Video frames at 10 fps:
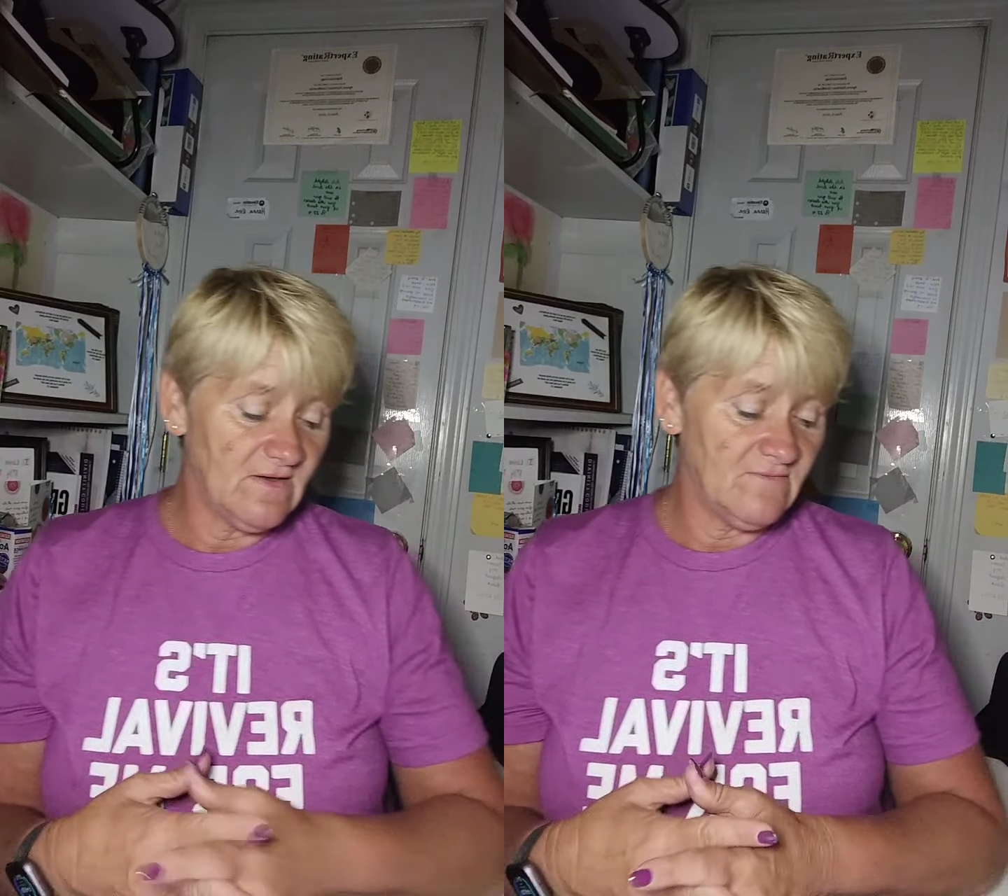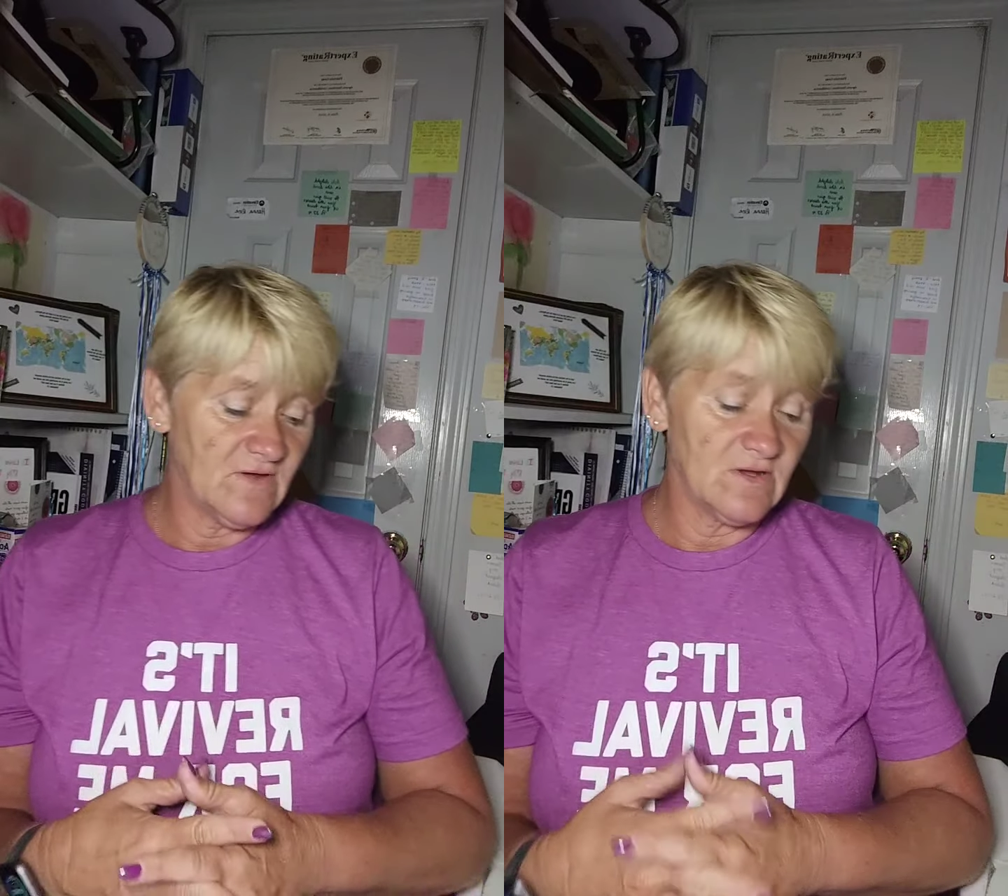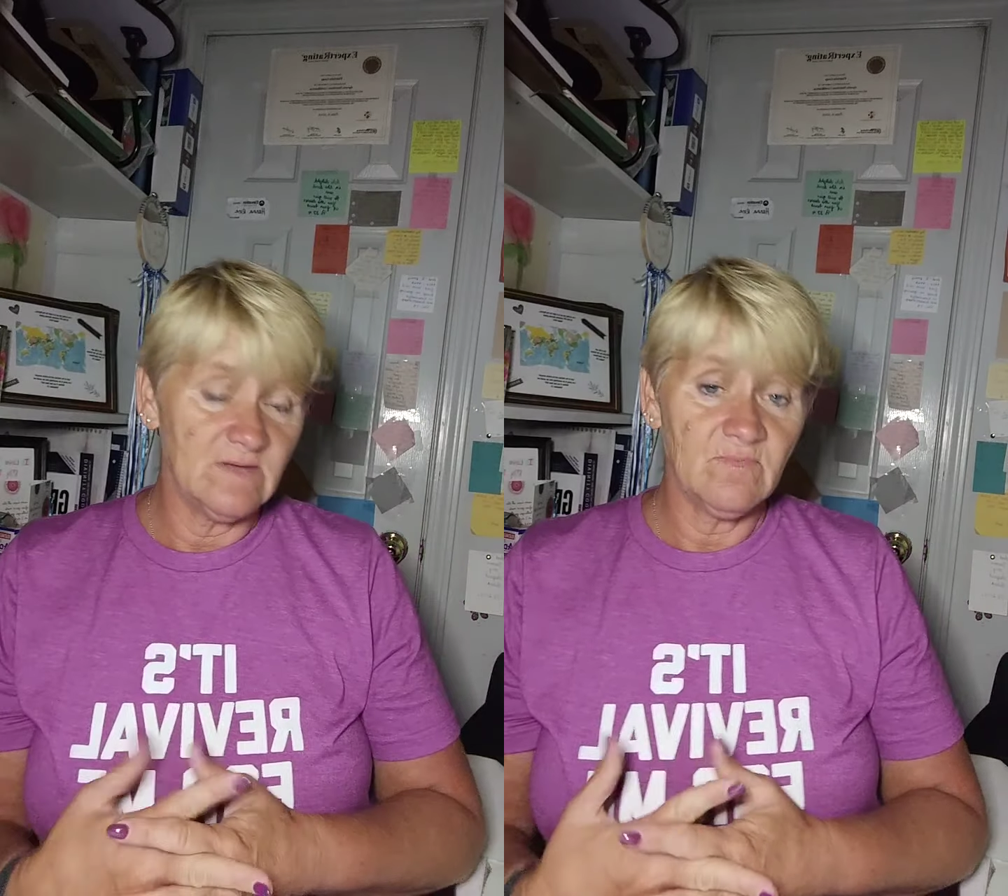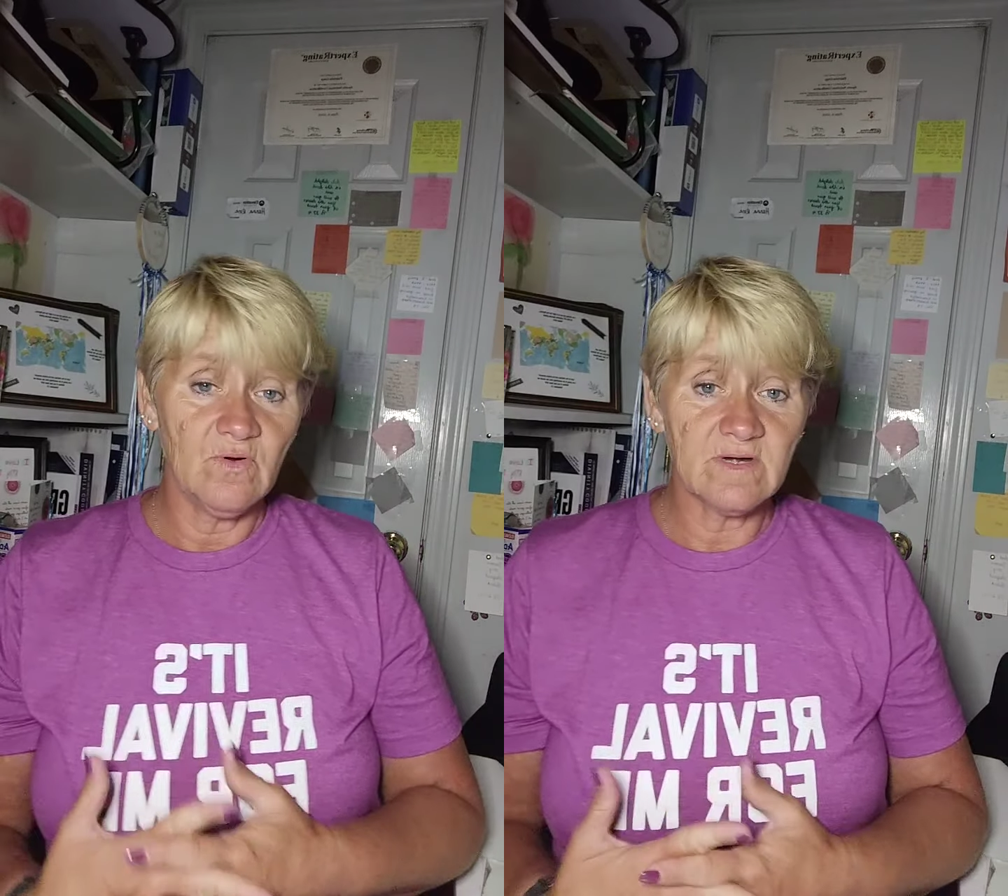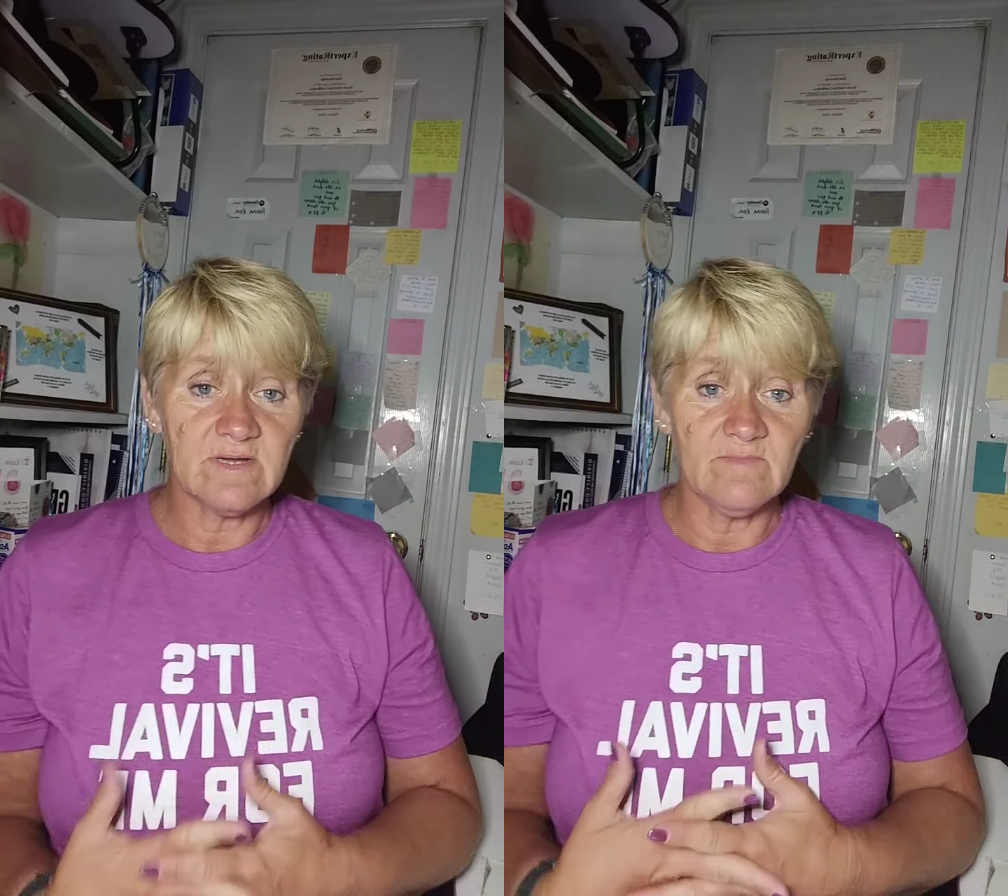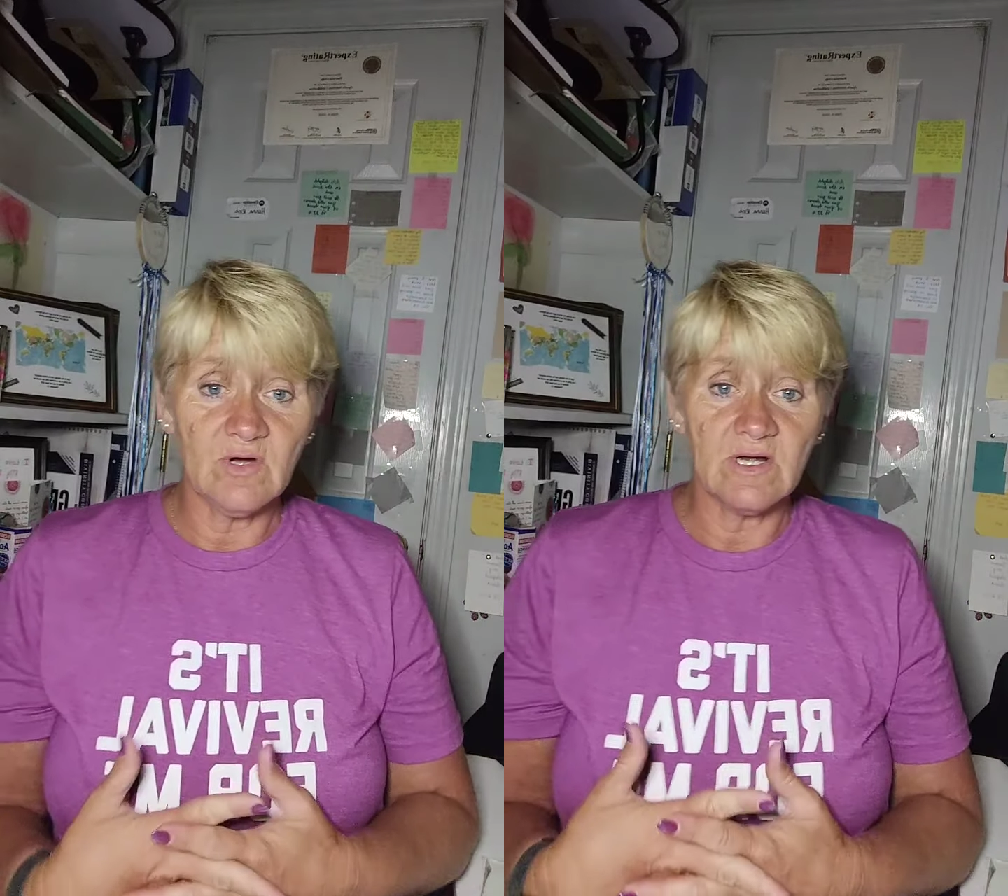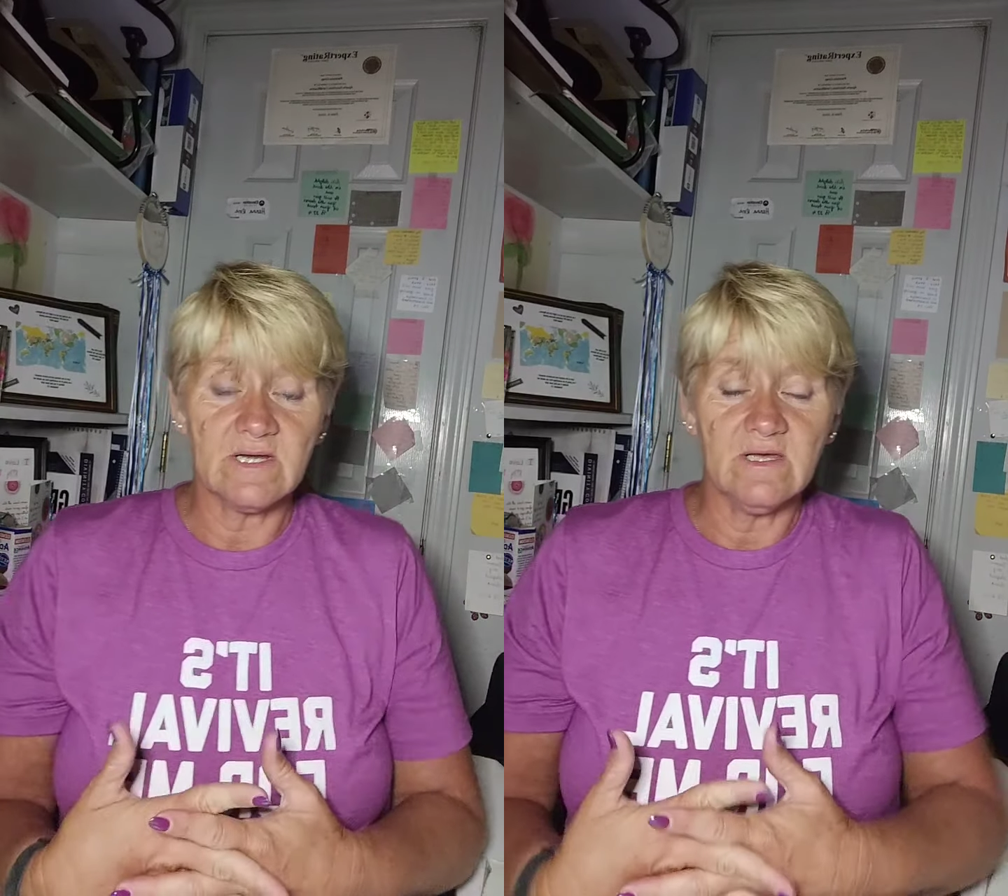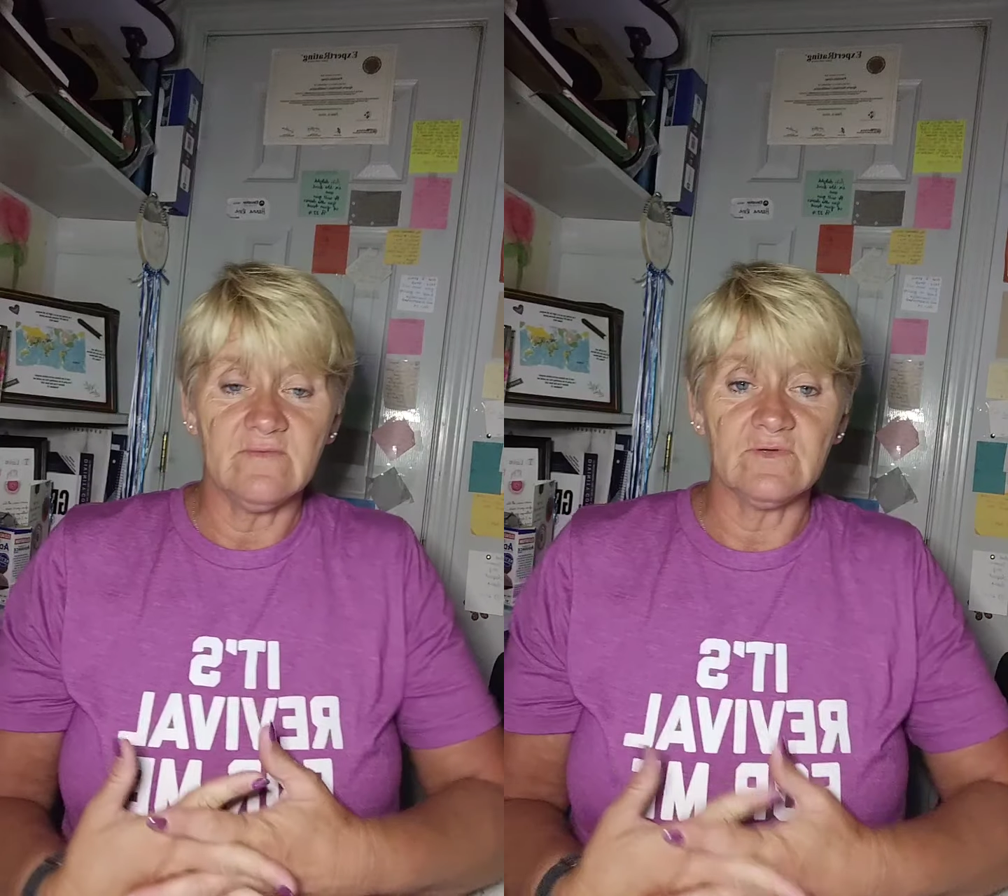a very important part
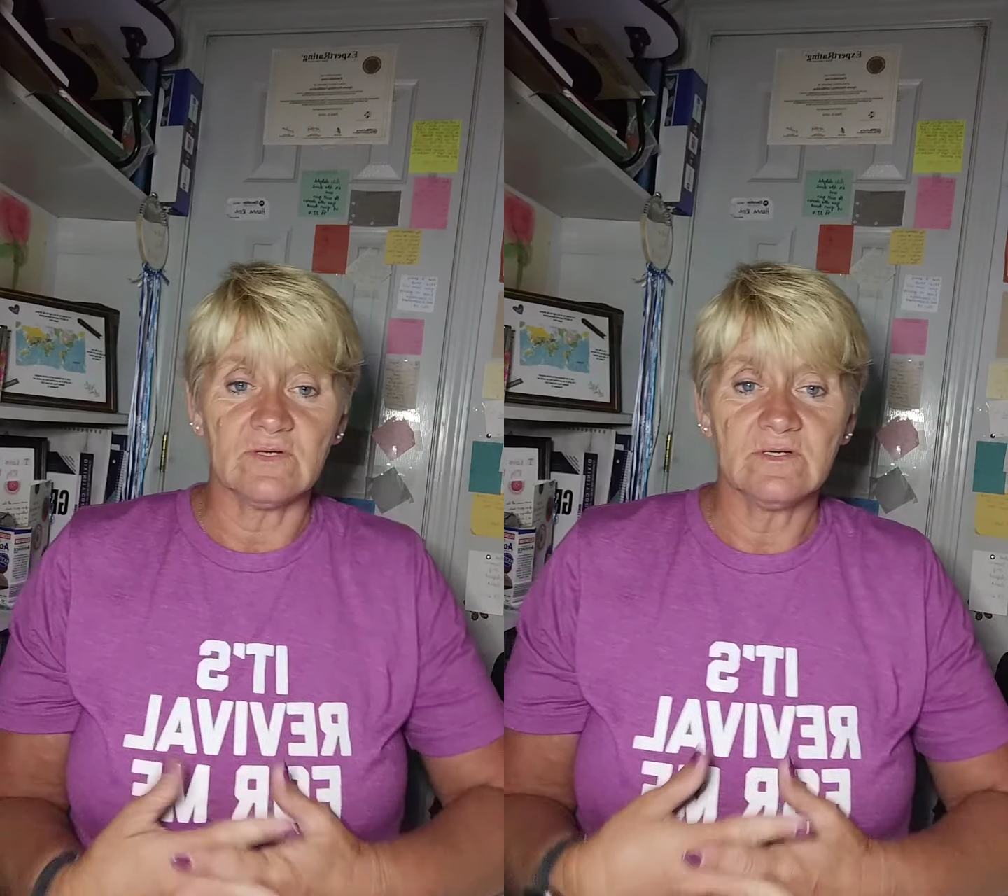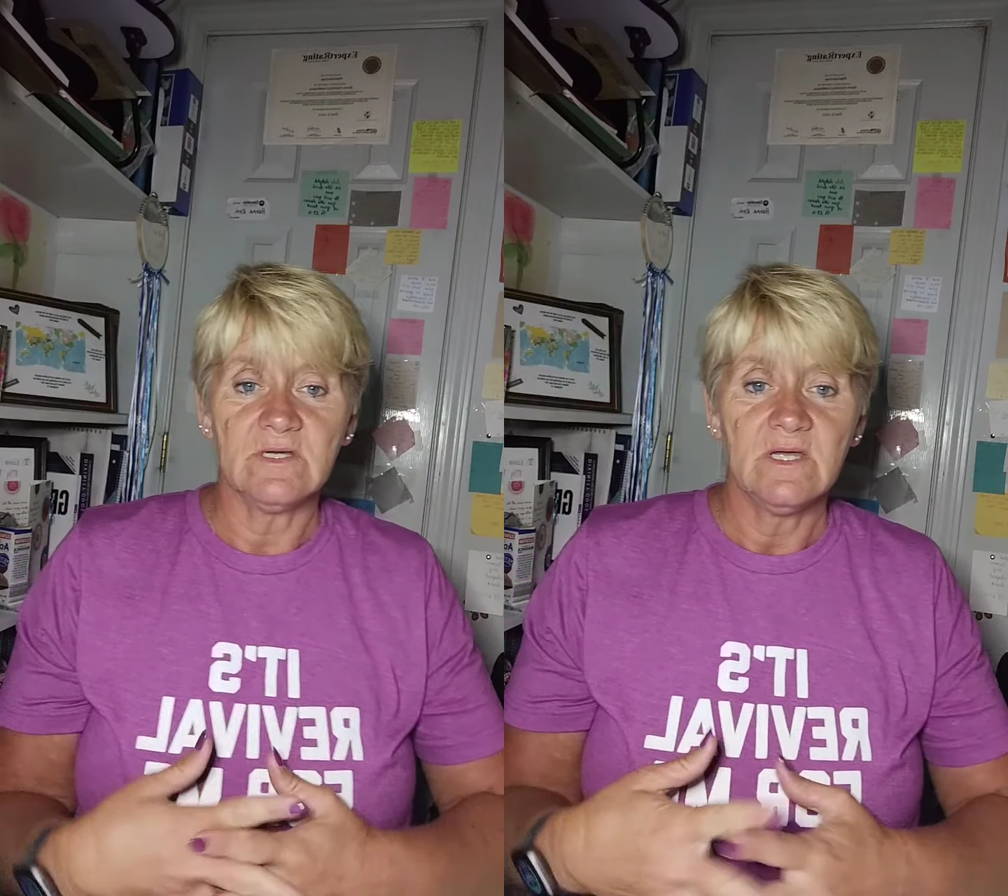of your